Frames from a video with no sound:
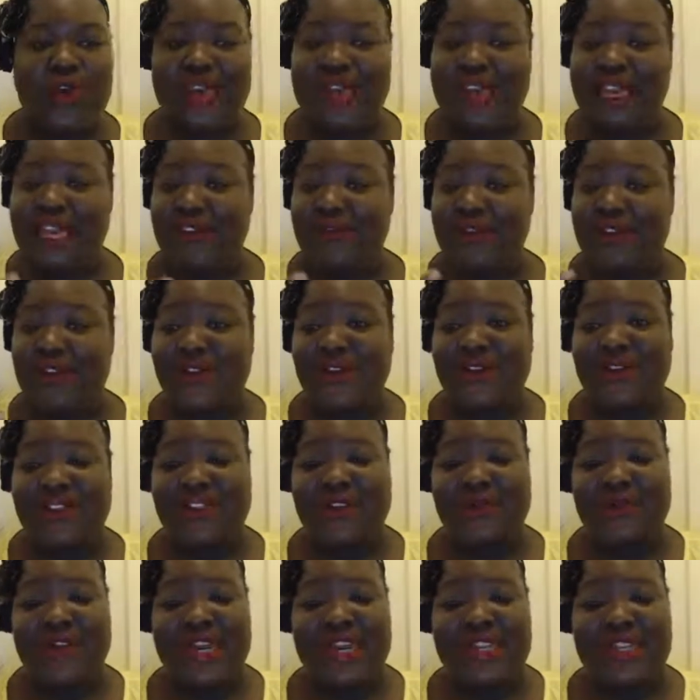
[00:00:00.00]
I gave you lots
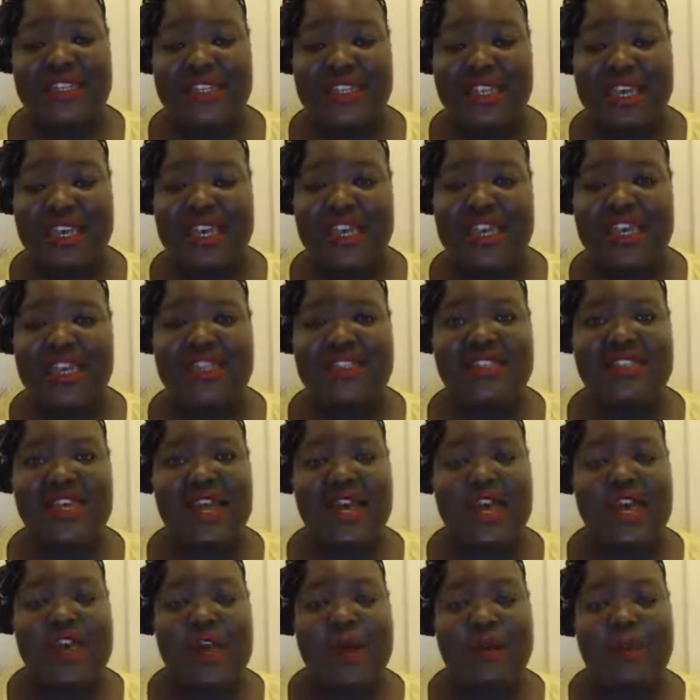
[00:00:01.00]
of ideas
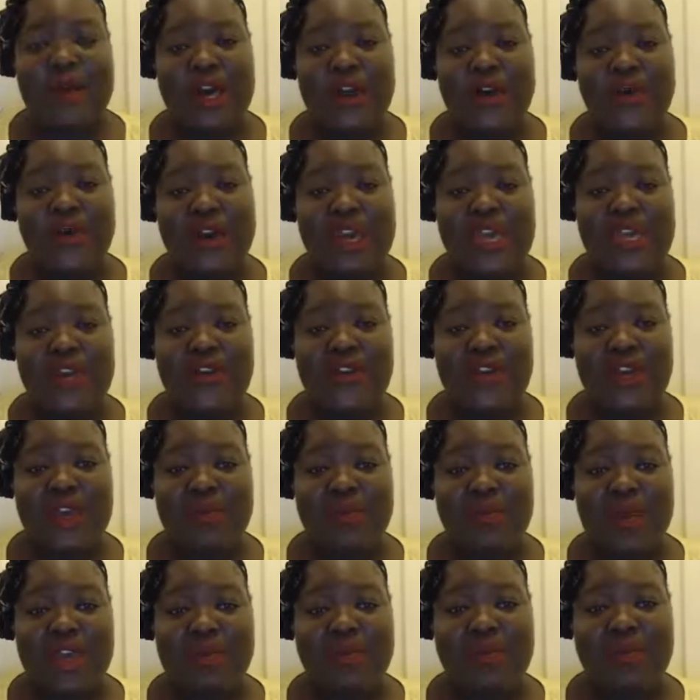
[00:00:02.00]
about where you
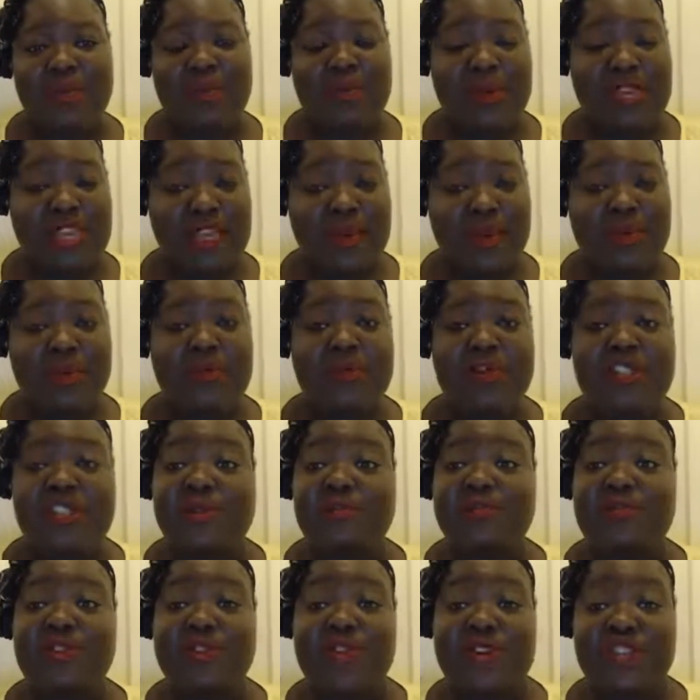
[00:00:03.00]
can meet
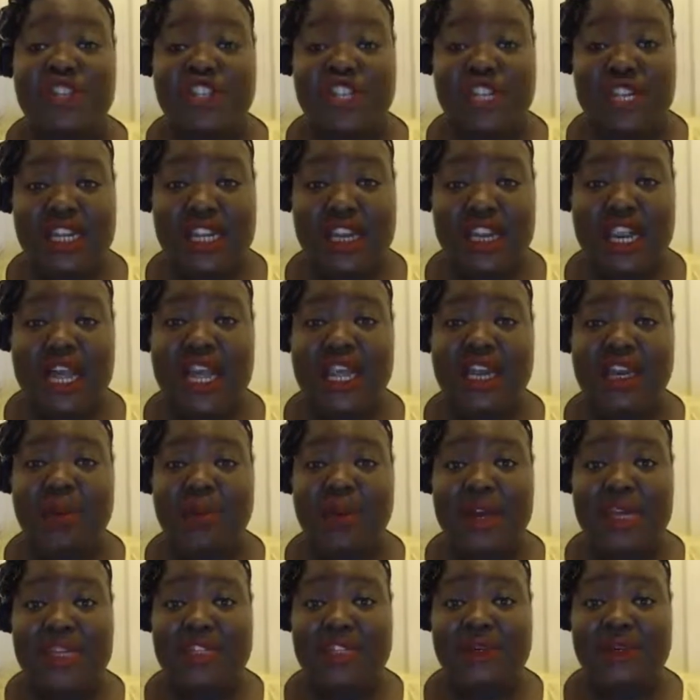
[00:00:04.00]
spiritually
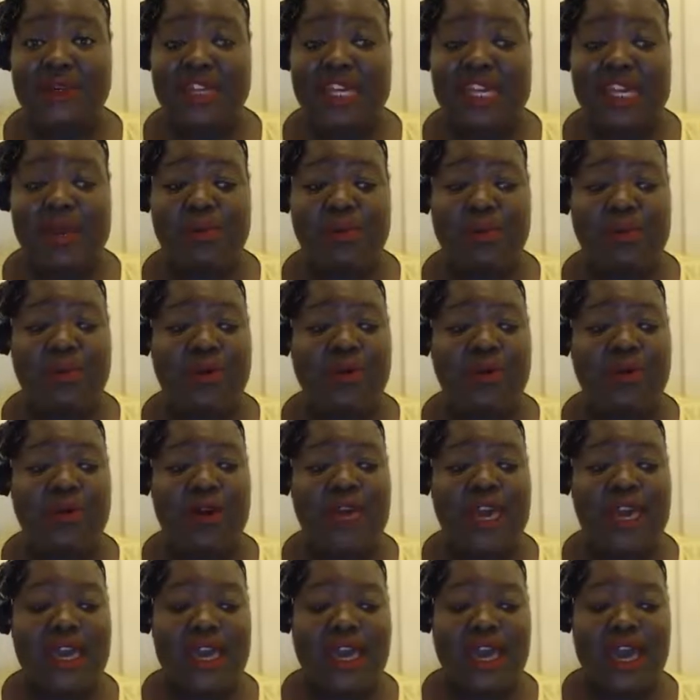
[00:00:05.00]
like-minded
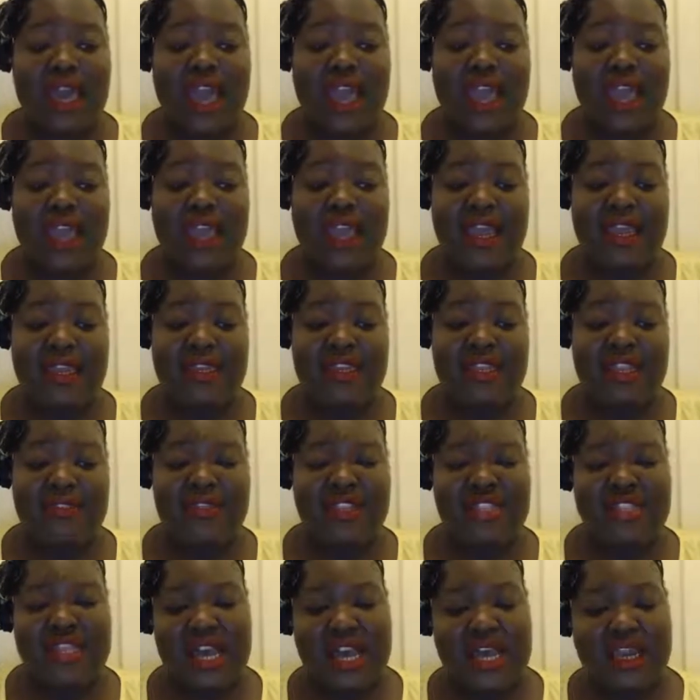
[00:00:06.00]
people. And if
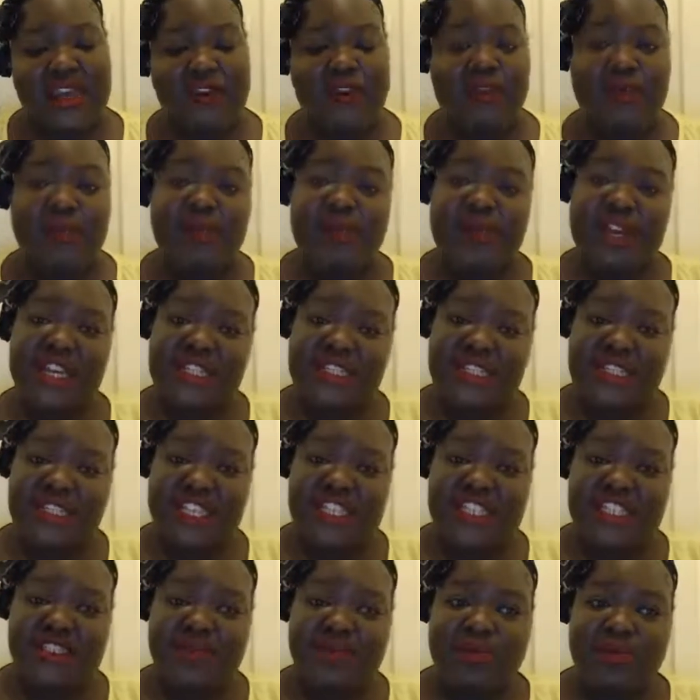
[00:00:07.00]
it's kind of
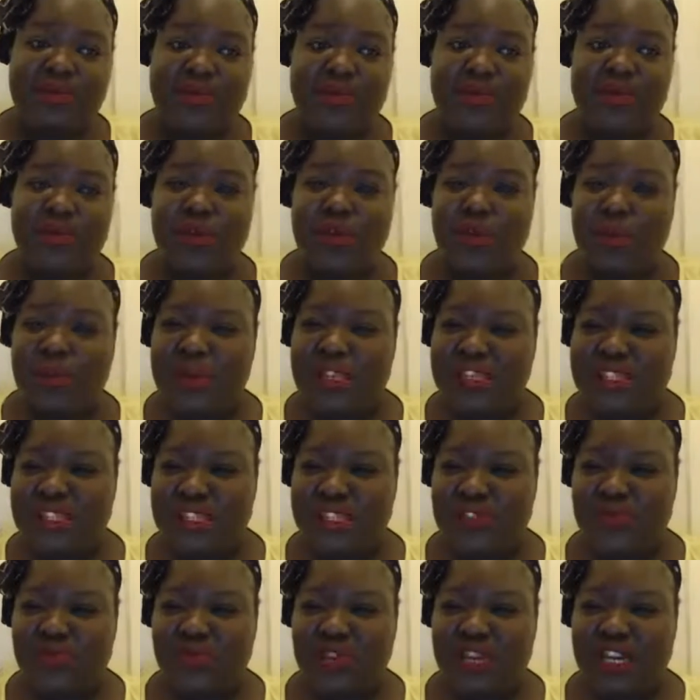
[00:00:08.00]
business, more
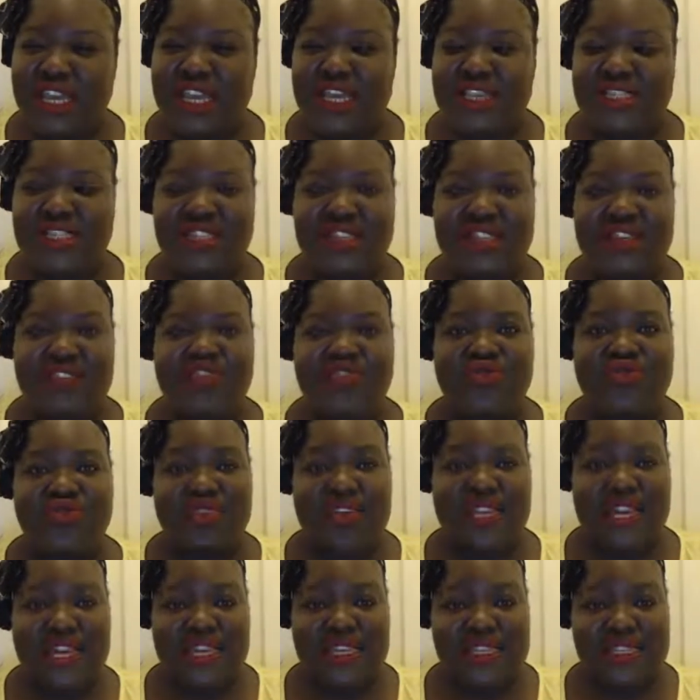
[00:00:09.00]
business related,
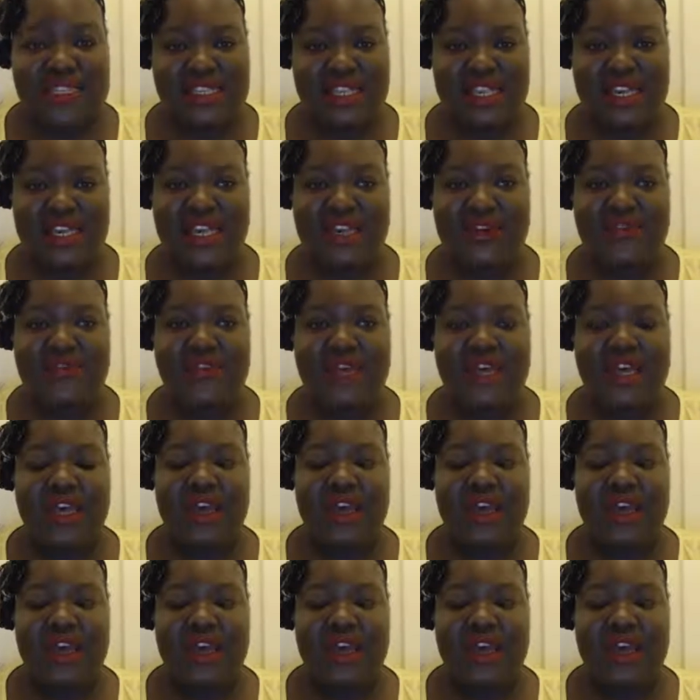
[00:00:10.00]
creative,